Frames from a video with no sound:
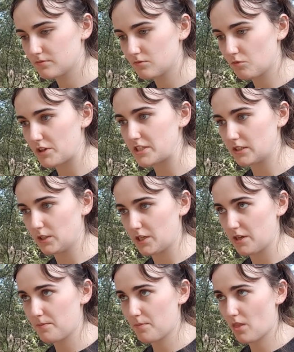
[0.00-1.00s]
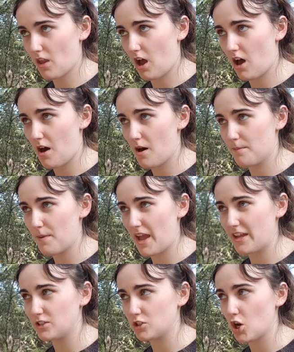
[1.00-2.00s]
recently,
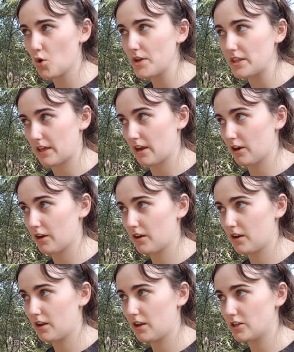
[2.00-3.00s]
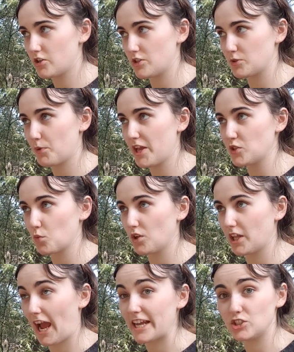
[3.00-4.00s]
and going there to this place where
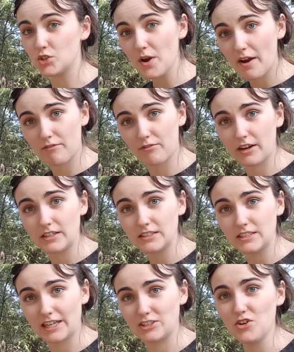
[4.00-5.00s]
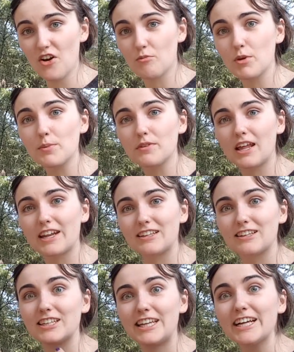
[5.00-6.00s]
like I do have friends, I do have people that I can
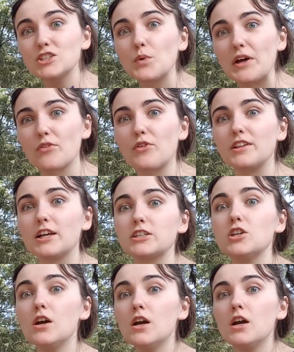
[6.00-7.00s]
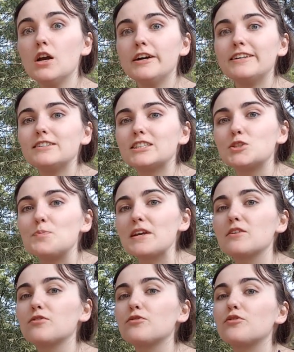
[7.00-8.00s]
connect with and like
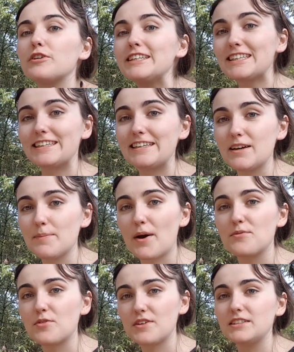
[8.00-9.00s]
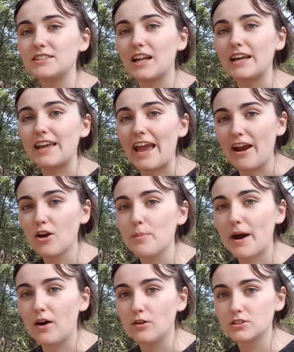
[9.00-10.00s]
speak freely about the things that I care
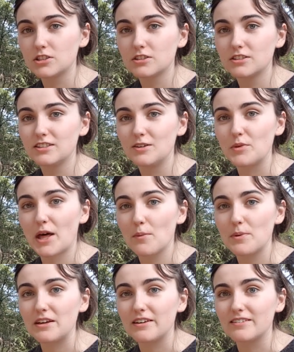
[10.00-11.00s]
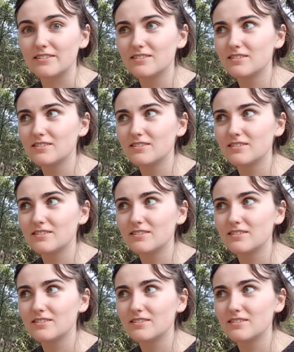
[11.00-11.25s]
about without being